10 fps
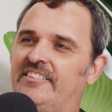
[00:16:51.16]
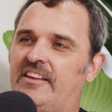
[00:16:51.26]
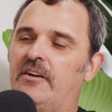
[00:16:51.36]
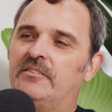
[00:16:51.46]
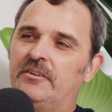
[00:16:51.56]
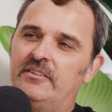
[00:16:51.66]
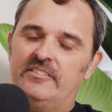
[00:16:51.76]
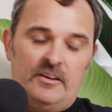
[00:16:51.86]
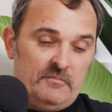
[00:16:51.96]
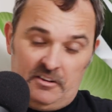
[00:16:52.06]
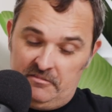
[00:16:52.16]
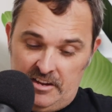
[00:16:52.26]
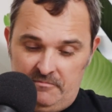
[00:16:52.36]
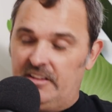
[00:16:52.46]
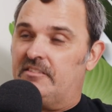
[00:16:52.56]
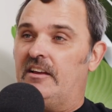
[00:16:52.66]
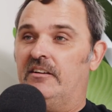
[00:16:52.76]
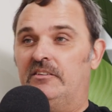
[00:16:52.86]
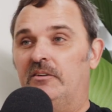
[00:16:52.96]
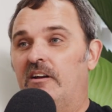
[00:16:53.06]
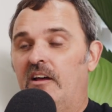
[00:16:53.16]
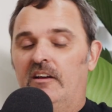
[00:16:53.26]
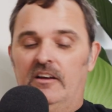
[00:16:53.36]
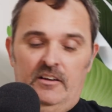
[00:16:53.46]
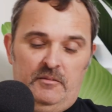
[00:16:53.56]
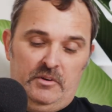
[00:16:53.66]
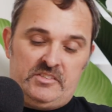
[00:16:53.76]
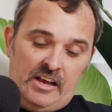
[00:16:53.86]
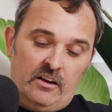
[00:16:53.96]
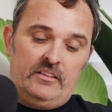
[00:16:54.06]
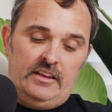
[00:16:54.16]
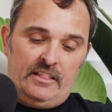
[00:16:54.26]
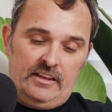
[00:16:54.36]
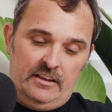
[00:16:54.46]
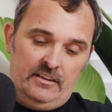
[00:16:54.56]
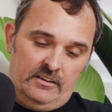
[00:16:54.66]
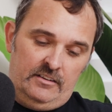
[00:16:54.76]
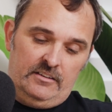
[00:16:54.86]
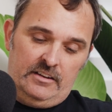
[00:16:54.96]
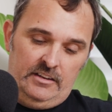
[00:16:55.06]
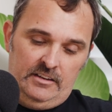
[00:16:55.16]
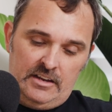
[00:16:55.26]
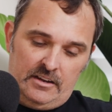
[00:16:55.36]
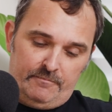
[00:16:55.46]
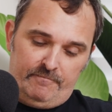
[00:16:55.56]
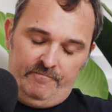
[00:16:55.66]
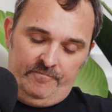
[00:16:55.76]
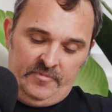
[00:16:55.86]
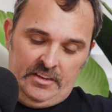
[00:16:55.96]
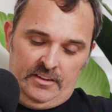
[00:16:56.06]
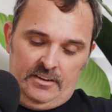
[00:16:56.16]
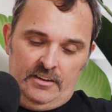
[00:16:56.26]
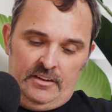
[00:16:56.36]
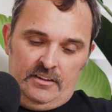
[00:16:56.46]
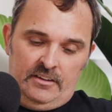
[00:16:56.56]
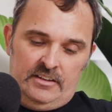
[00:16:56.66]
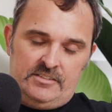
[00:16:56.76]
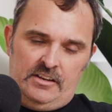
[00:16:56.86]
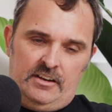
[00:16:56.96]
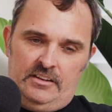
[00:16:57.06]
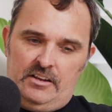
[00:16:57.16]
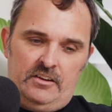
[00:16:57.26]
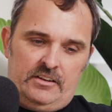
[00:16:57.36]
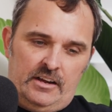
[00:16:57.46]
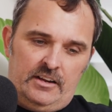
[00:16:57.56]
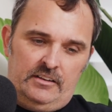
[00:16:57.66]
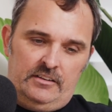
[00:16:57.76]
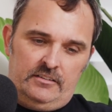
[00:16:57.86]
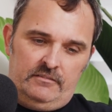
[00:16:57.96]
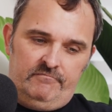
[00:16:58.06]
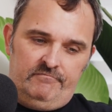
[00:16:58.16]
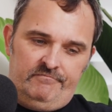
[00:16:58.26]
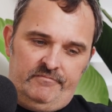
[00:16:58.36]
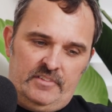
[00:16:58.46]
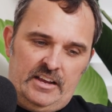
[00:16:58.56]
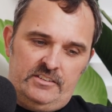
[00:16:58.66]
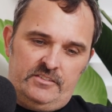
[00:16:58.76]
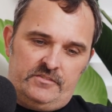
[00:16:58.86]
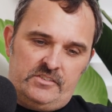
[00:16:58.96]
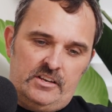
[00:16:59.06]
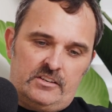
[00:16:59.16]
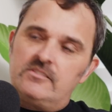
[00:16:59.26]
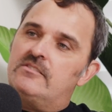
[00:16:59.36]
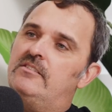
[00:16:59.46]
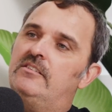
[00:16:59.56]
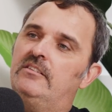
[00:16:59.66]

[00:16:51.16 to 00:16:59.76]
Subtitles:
Let's go and do it. So I'm like, let's go and do it. My son, on the other hand, he started go-karting at the age of 6.